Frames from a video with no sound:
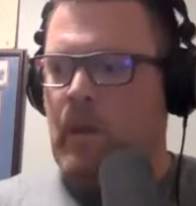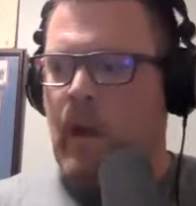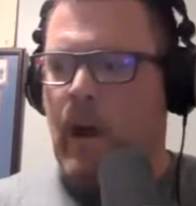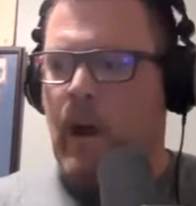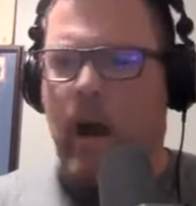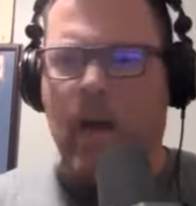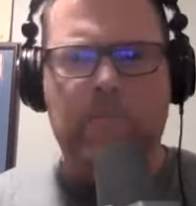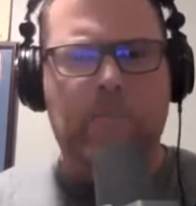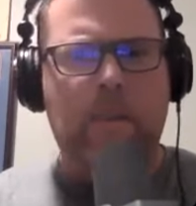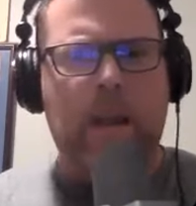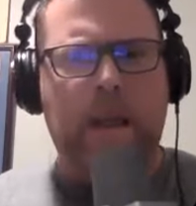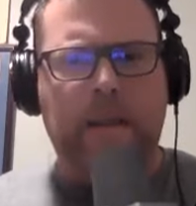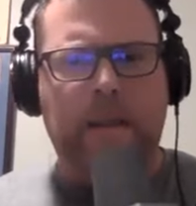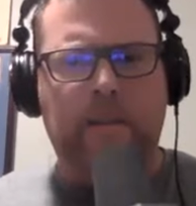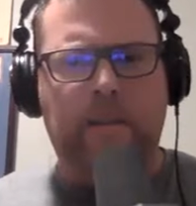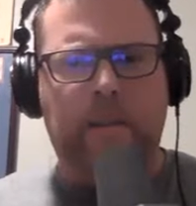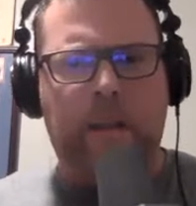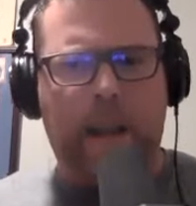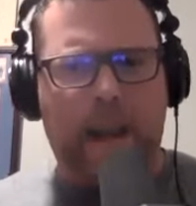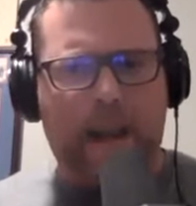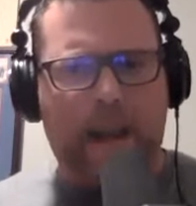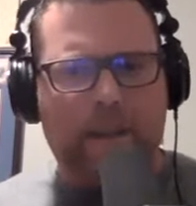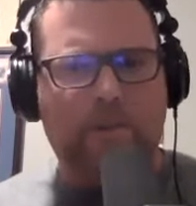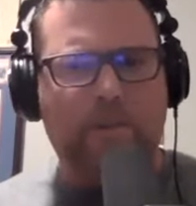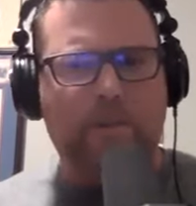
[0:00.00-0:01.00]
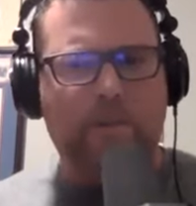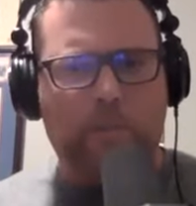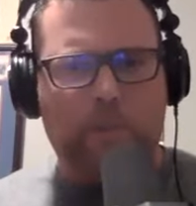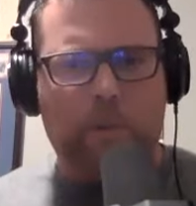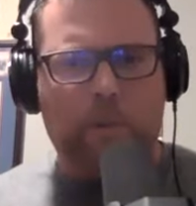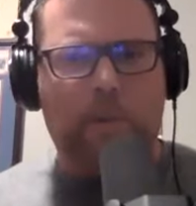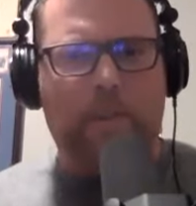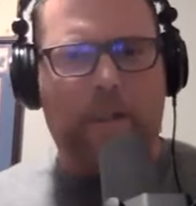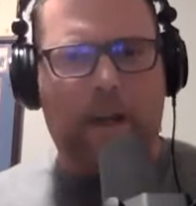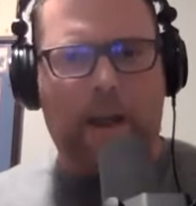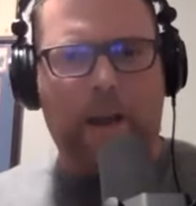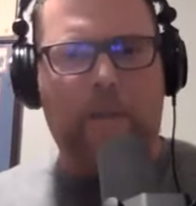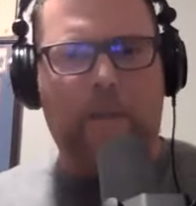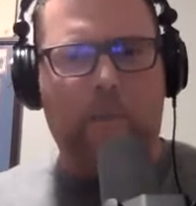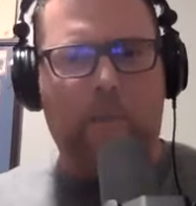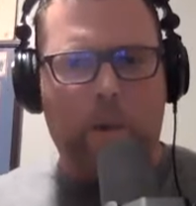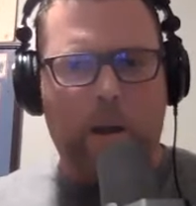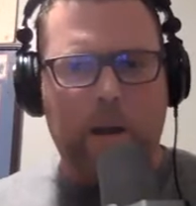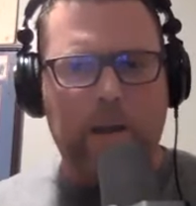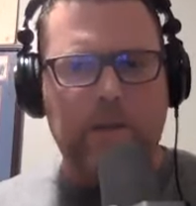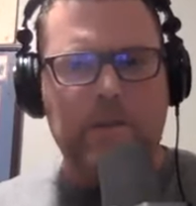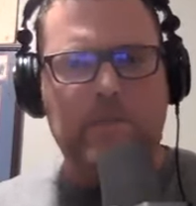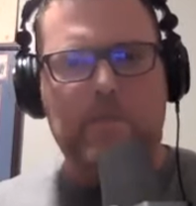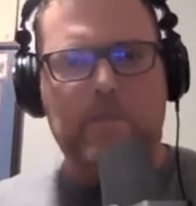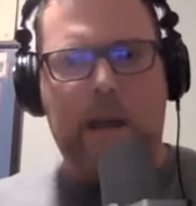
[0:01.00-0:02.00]
I've made connections with a lot of the
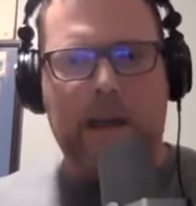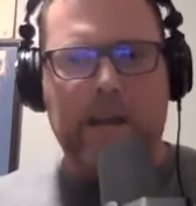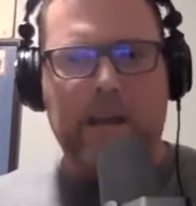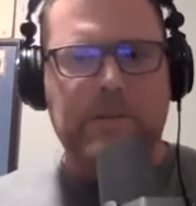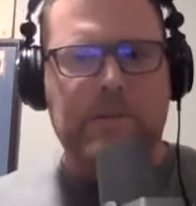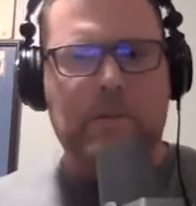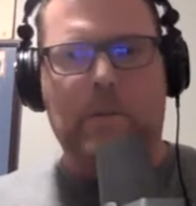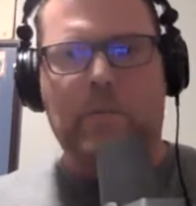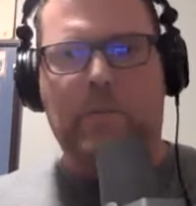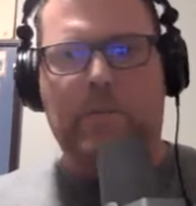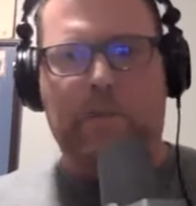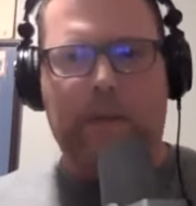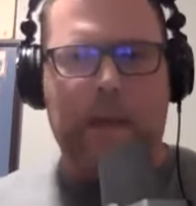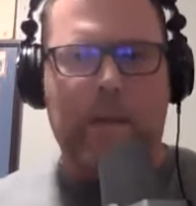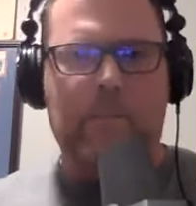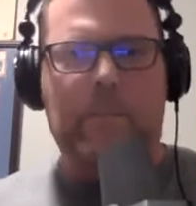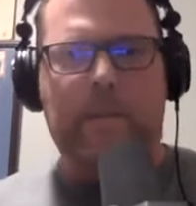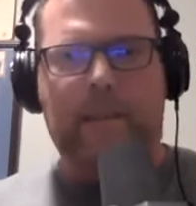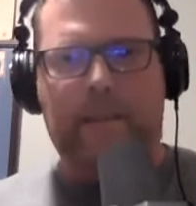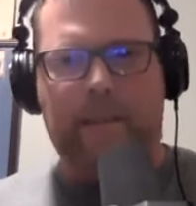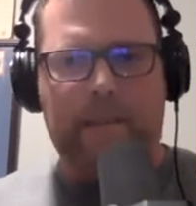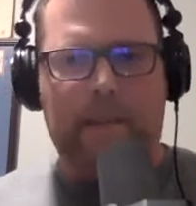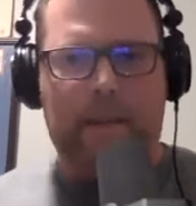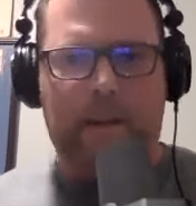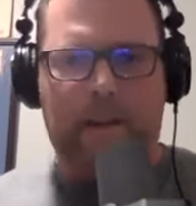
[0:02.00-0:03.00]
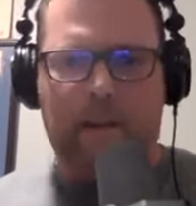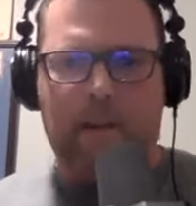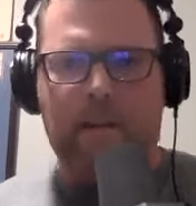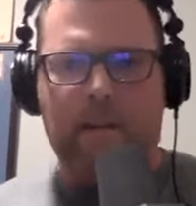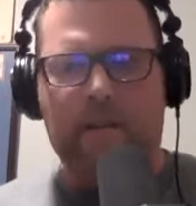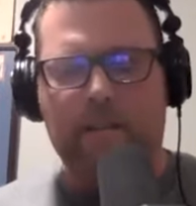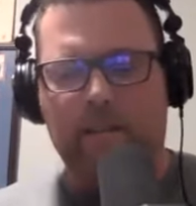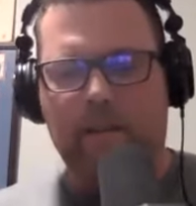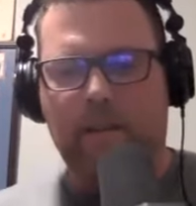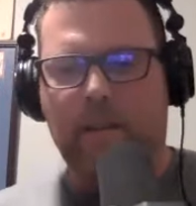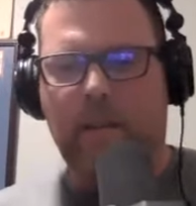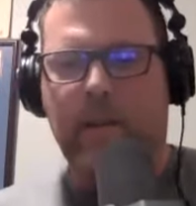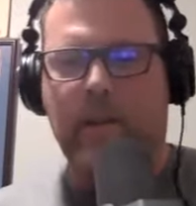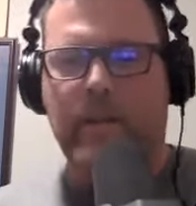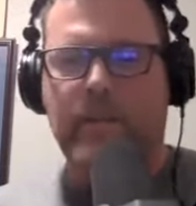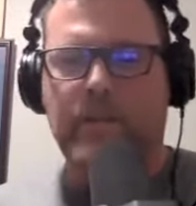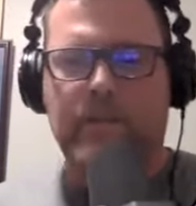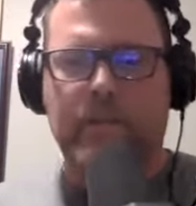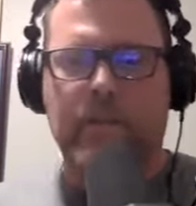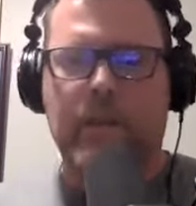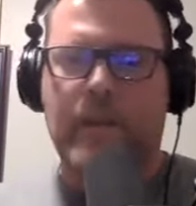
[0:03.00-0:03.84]
Range Master family there because